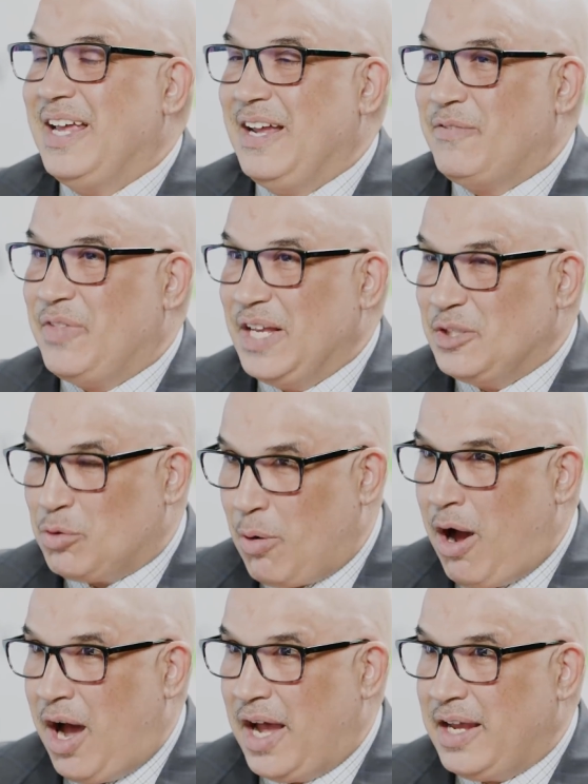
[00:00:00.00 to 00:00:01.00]
If they
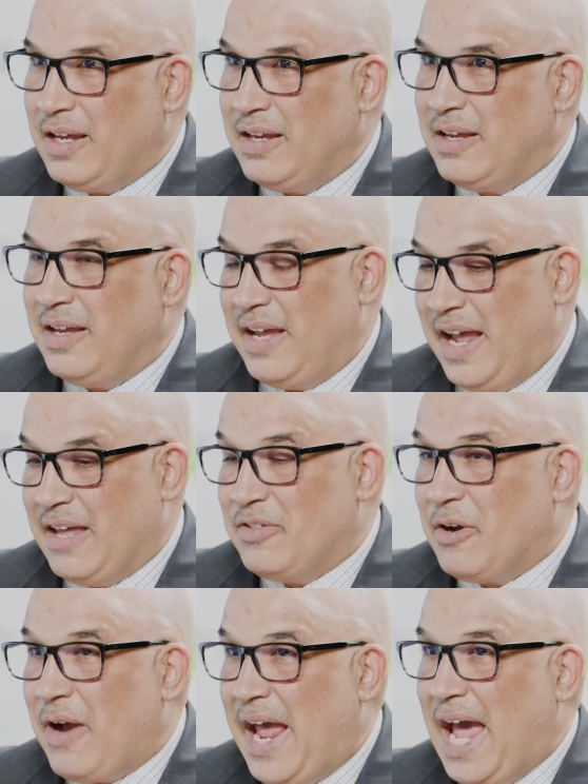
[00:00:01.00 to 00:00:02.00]
try and
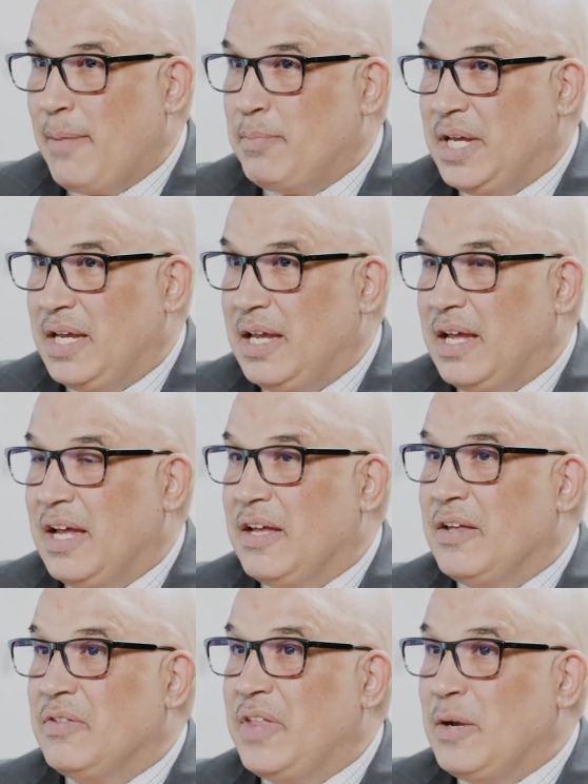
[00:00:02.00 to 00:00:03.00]
they're happy,
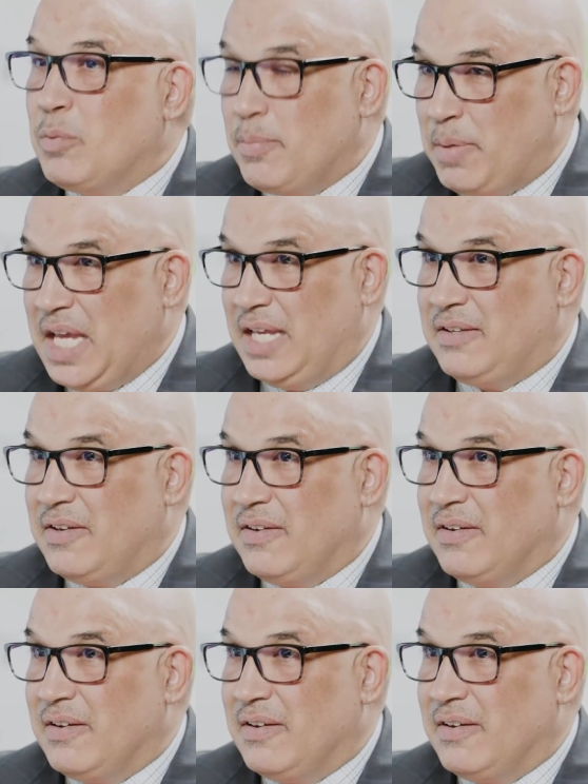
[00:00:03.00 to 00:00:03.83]
they repeat.